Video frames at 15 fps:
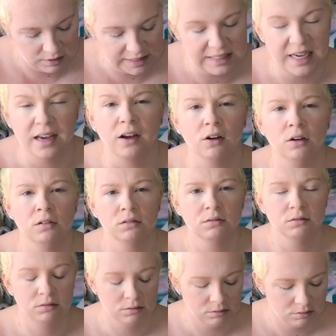It's Angle.
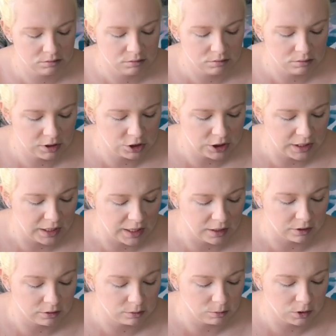The shade
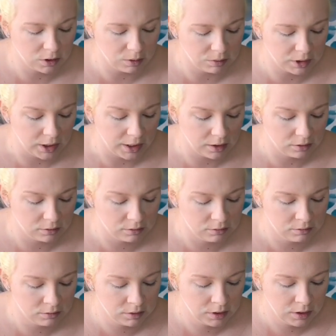Angle. We'll go with that.
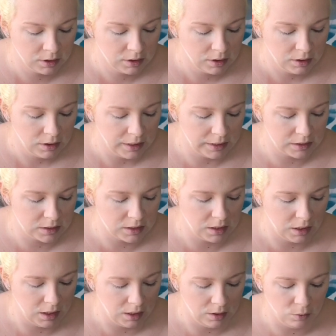It's
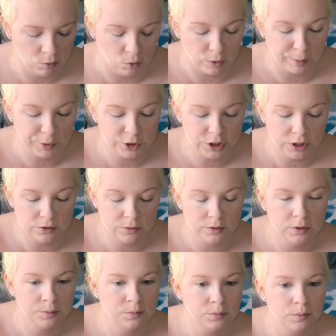the warmer
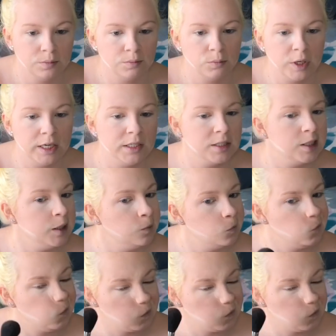tone bronzer.